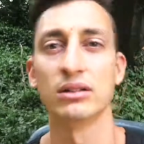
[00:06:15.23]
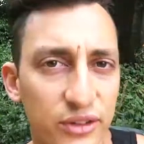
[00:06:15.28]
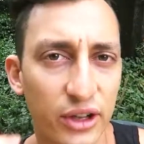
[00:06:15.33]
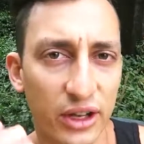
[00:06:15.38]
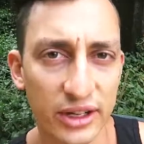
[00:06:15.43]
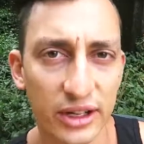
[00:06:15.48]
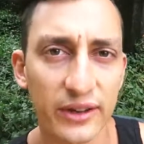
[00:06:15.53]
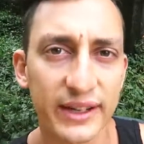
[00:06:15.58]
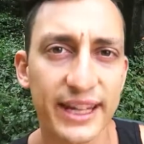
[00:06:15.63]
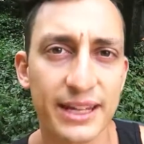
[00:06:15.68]
So
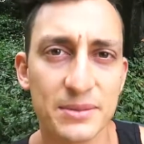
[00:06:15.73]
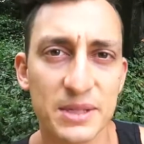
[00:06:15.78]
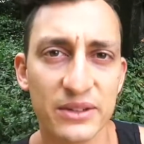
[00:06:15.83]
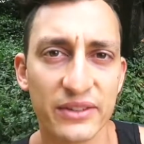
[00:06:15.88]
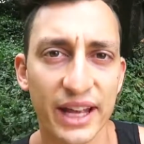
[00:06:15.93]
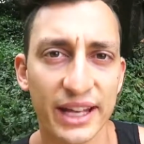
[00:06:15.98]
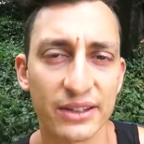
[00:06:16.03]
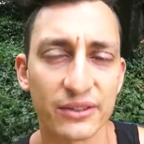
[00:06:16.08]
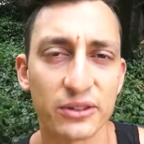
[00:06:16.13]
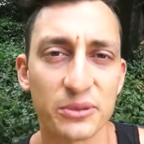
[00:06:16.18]
I know I keep
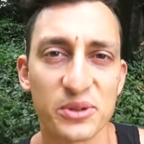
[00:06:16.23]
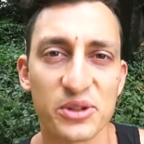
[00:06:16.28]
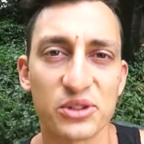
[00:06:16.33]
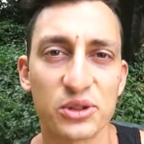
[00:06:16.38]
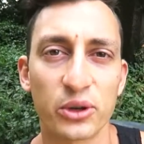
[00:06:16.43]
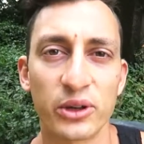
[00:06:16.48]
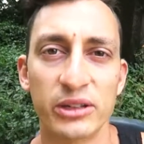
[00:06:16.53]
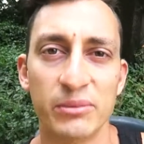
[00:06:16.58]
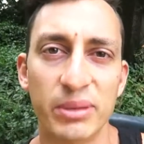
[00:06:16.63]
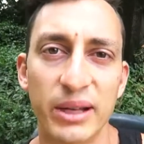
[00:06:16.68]
deviating from the
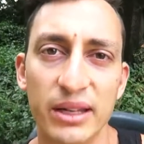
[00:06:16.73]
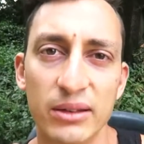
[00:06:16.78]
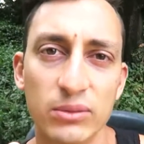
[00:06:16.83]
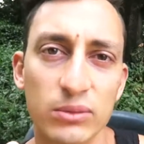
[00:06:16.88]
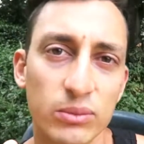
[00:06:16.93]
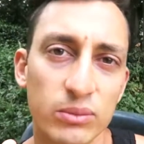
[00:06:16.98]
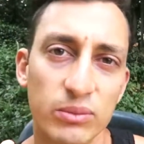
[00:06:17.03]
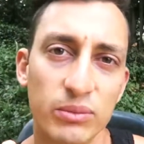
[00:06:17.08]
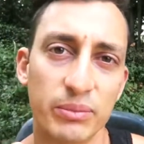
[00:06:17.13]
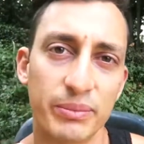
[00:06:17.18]
story, but
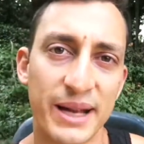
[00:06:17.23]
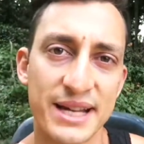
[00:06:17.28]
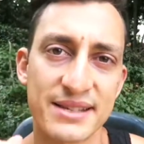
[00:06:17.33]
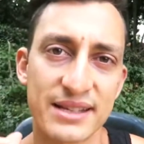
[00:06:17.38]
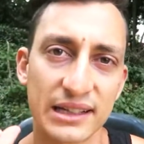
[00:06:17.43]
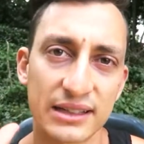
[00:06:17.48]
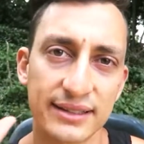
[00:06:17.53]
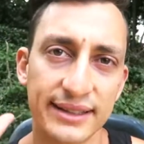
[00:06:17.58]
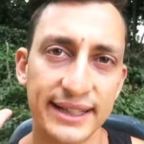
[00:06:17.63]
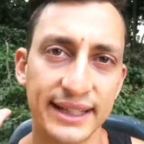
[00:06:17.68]

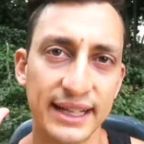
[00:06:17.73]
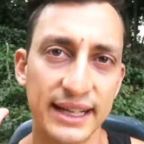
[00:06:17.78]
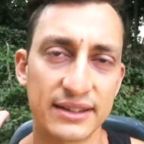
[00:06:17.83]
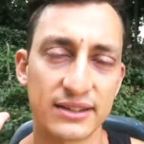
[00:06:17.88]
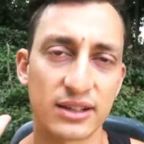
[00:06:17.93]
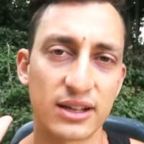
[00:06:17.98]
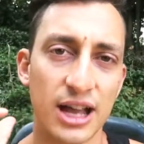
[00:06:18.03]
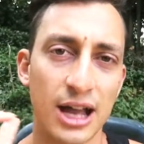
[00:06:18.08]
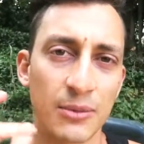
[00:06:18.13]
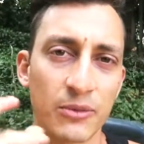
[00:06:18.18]
basically
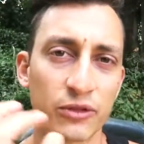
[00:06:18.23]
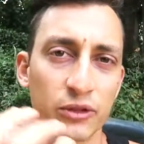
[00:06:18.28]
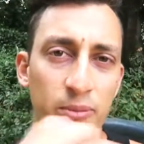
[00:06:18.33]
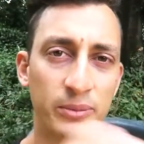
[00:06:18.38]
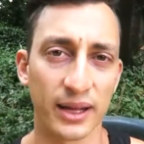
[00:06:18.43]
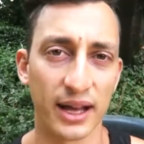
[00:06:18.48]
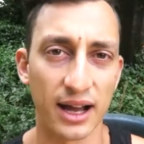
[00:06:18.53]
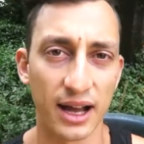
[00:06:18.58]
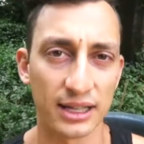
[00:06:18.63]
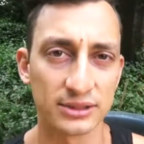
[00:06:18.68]
it's come
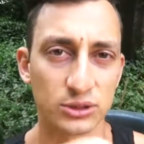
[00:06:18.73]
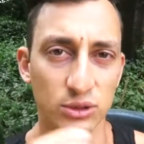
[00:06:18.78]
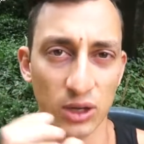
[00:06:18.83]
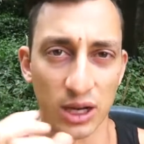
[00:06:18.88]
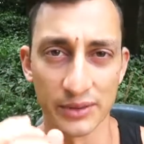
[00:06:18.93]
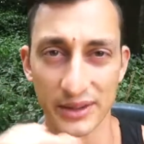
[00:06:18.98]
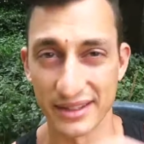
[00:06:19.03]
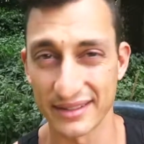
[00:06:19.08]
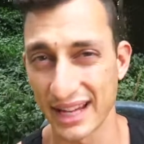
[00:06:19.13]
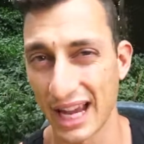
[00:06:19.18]
from the hard
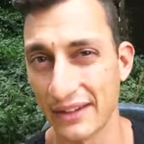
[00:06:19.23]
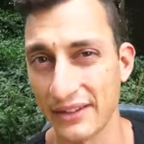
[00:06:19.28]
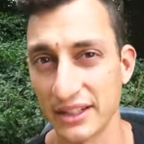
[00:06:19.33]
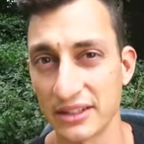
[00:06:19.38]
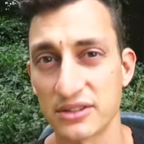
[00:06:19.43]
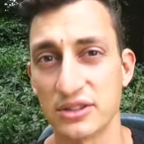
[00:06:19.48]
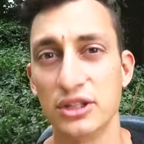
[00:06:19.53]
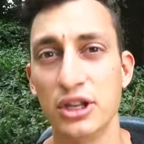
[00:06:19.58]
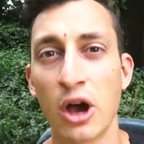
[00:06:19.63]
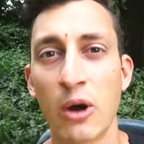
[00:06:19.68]
grind, the
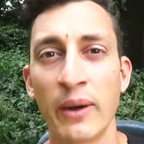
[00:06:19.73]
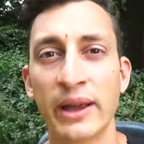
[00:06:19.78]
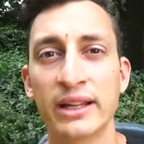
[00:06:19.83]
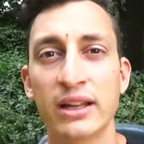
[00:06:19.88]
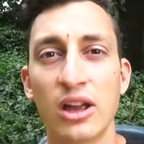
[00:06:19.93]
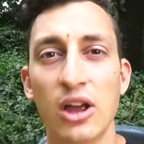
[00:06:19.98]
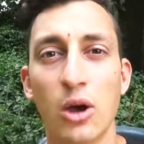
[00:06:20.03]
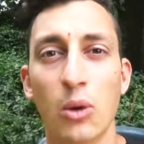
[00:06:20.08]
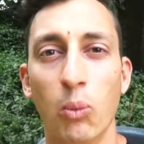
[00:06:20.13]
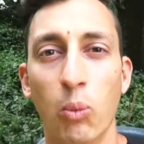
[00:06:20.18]
savings, knowing
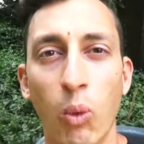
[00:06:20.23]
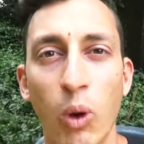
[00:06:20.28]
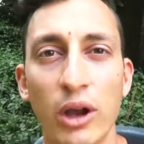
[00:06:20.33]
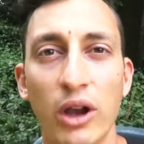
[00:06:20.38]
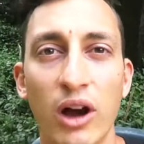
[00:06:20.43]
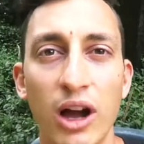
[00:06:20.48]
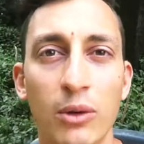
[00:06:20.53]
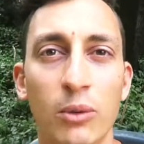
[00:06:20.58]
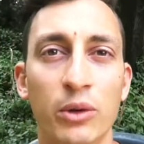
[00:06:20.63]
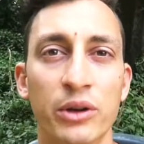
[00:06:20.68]
what
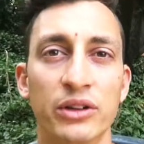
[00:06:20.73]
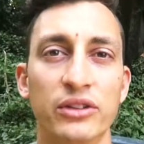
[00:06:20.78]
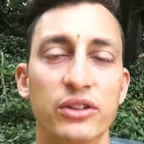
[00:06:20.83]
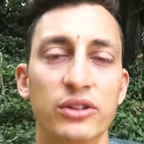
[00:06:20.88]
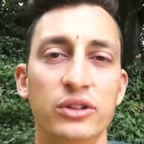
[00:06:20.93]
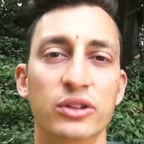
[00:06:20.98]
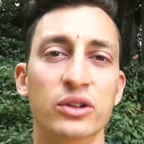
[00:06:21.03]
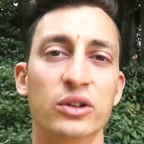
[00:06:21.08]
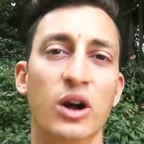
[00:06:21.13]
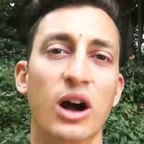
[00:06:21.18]
I wanted
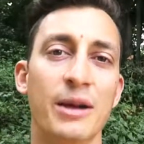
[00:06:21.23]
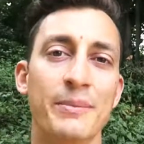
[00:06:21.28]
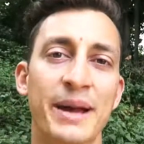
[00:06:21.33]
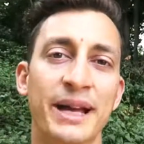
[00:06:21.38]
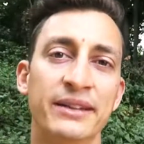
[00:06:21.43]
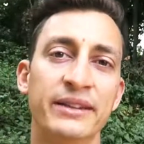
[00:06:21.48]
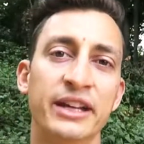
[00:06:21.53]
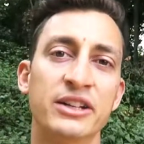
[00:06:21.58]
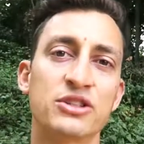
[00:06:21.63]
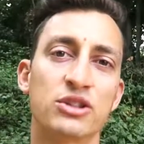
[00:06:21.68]
to do. I
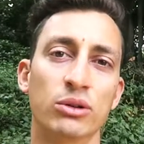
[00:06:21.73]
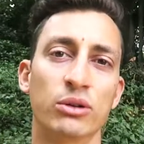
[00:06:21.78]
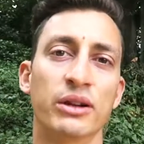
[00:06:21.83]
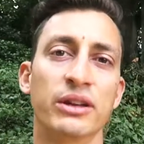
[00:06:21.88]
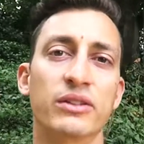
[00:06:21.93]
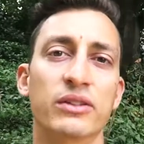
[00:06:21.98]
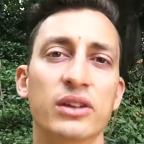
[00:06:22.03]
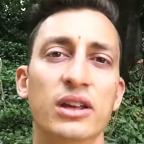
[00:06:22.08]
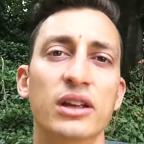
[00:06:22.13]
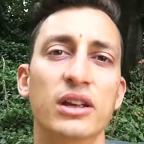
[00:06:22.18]
made that
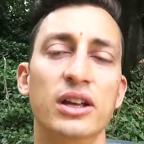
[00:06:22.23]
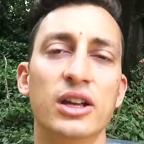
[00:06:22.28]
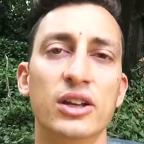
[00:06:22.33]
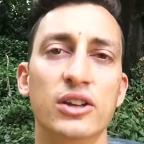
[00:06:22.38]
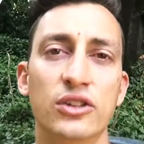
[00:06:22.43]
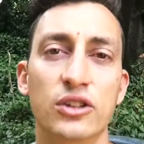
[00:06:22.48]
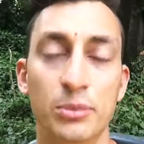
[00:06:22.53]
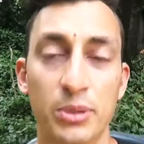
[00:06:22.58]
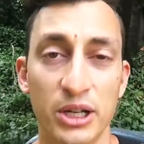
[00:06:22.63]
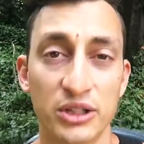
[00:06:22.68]
choice
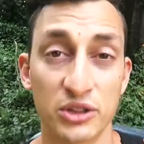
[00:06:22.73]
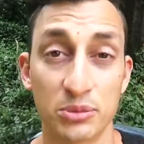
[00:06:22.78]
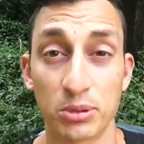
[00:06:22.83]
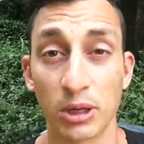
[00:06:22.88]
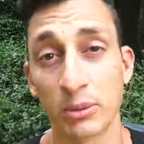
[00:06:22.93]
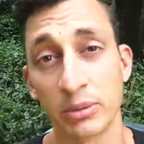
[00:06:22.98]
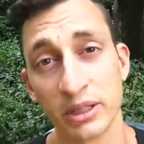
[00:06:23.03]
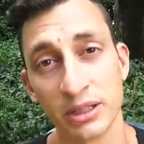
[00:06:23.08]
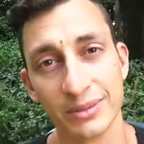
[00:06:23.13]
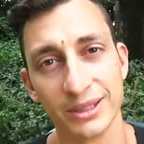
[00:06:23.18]
to purchase
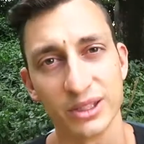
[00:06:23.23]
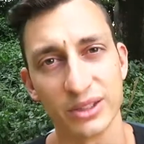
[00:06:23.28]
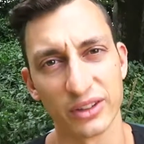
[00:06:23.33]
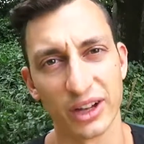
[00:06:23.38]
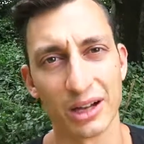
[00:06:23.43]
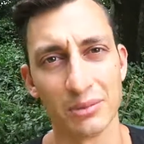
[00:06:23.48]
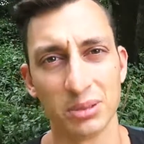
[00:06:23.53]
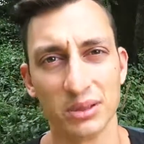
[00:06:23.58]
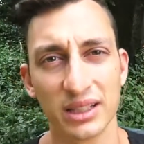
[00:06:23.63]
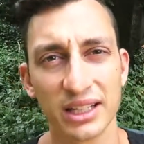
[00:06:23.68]
property because
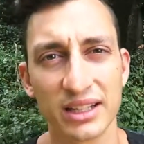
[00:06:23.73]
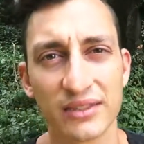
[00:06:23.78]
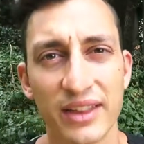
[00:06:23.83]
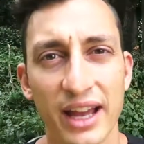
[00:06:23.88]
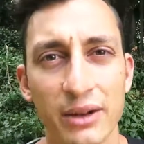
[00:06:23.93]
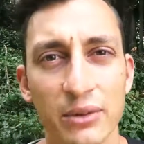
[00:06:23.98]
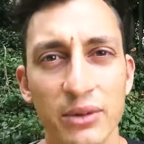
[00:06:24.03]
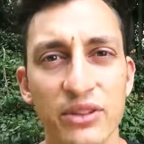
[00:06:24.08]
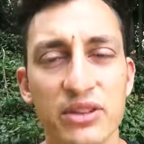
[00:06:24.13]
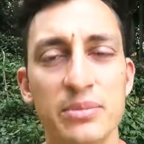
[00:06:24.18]
I believe
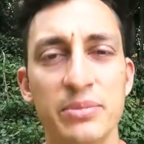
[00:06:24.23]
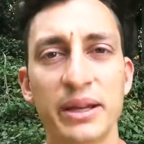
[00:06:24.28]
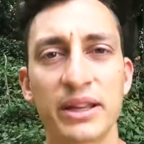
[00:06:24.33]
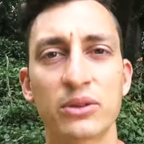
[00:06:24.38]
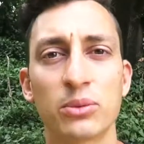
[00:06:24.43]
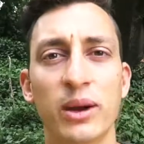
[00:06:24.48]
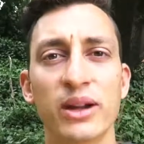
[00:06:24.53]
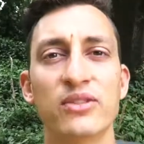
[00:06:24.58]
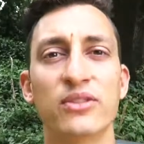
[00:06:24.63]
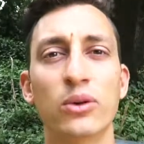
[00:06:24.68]
that was the
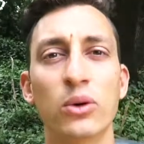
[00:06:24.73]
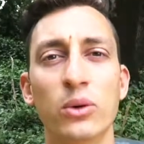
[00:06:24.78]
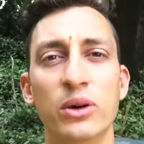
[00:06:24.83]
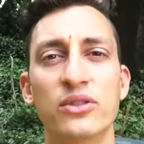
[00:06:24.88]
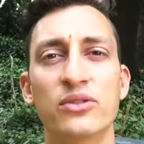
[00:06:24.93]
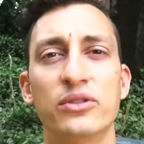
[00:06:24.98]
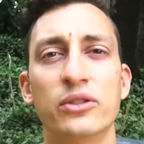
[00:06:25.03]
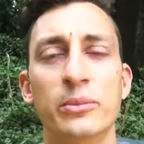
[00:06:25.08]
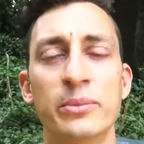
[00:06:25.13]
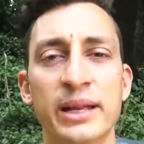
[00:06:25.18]
best way
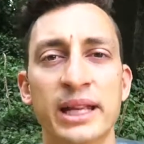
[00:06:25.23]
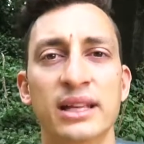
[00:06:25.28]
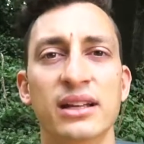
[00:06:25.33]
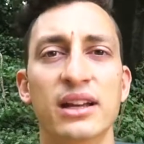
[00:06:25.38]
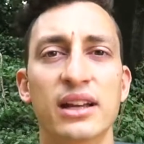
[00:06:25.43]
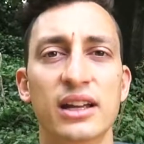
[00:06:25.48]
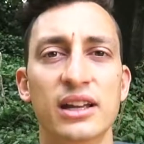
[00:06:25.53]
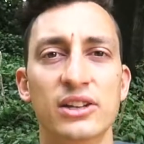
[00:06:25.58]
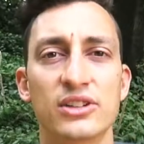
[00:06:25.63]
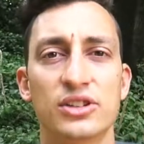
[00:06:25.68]
forward for me
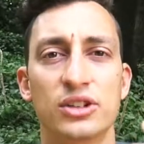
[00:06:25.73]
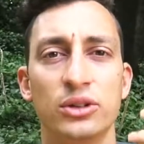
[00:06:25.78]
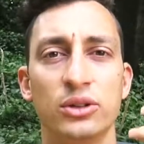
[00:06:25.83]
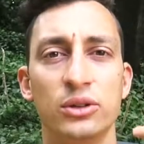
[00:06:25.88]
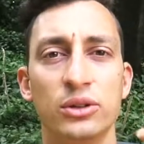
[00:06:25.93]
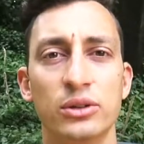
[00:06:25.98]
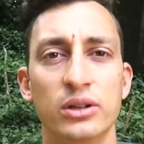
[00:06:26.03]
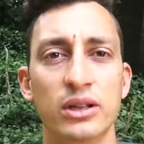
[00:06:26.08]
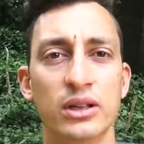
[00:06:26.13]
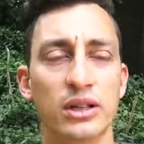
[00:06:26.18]

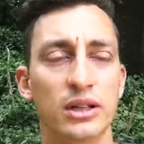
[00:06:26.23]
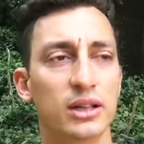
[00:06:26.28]
to